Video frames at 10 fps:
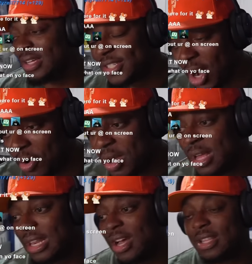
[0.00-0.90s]
So,
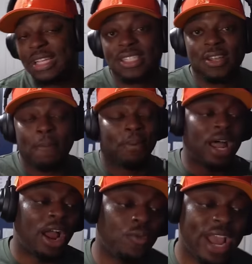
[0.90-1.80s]
look, this is a
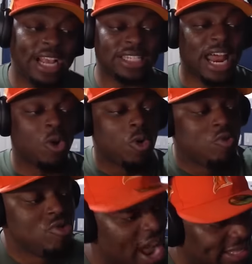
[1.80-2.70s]
blind reaction. I don't know
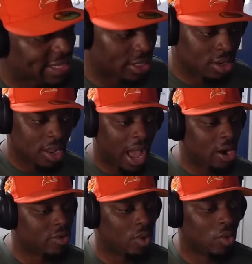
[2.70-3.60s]
nothing. I
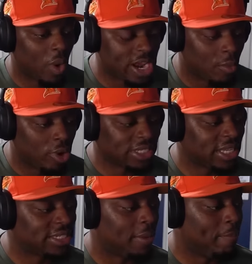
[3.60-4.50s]
don't even want to wait no more. This
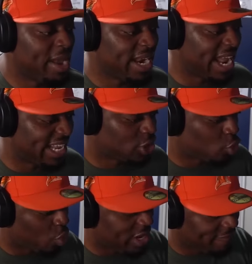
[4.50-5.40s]
shit is a minute and
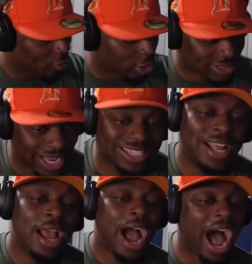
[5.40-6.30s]
24 seconds.
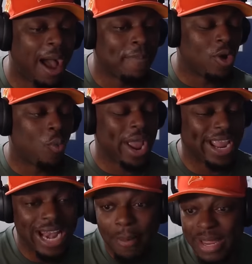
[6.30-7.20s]
I've been
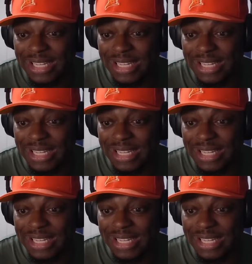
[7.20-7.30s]
waiting how many?